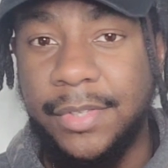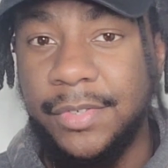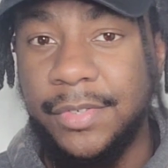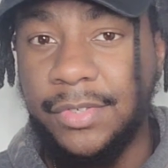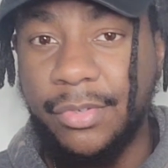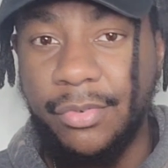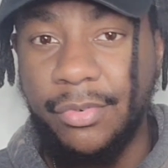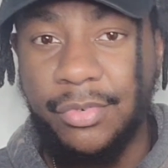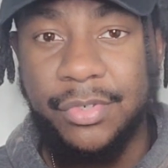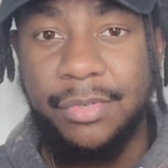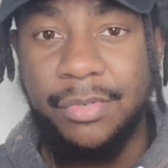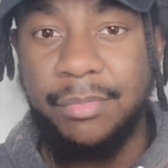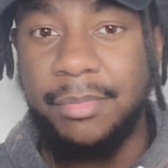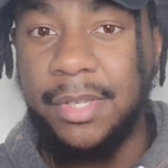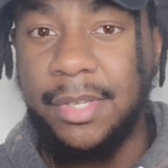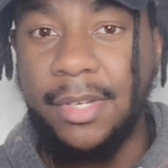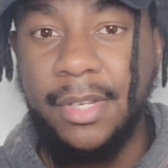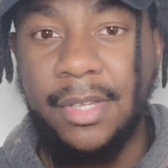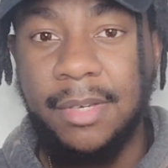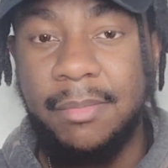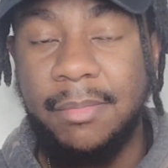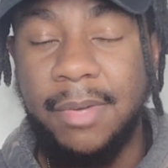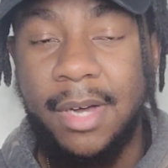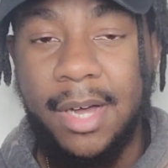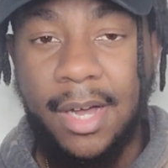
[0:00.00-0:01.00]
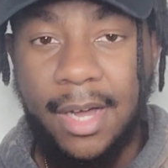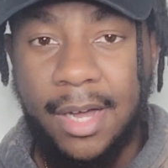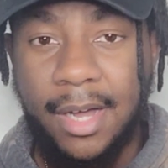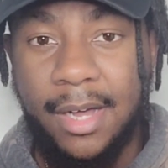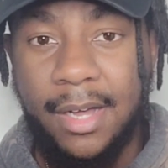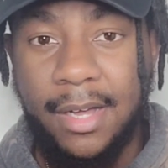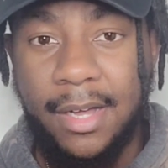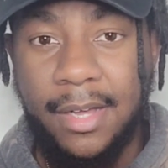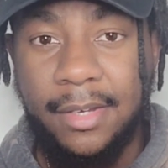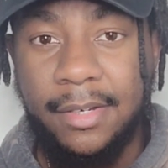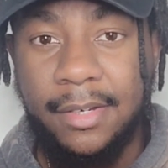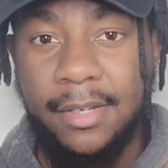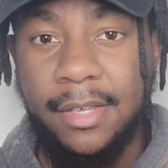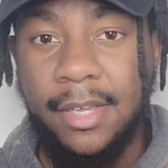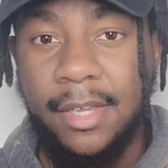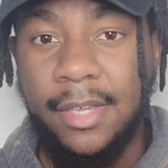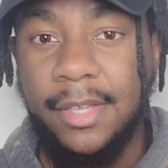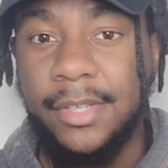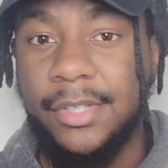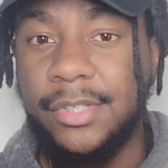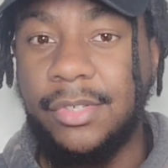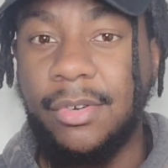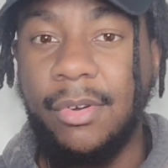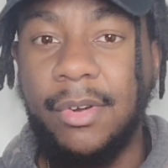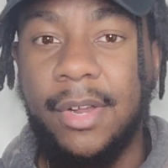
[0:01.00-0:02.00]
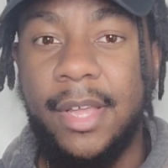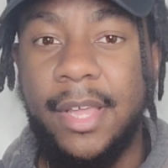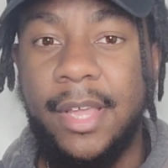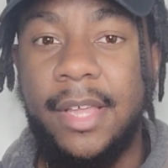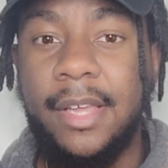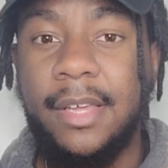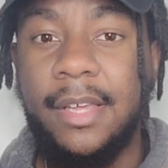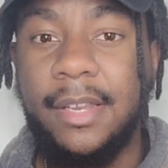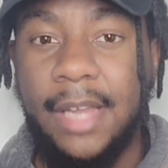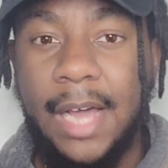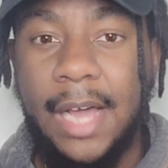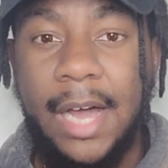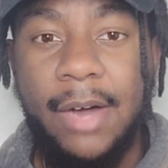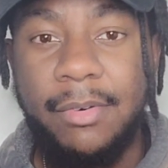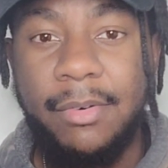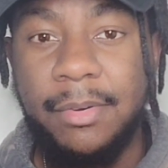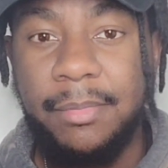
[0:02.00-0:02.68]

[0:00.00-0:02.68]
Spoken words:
social media behind, start hanging out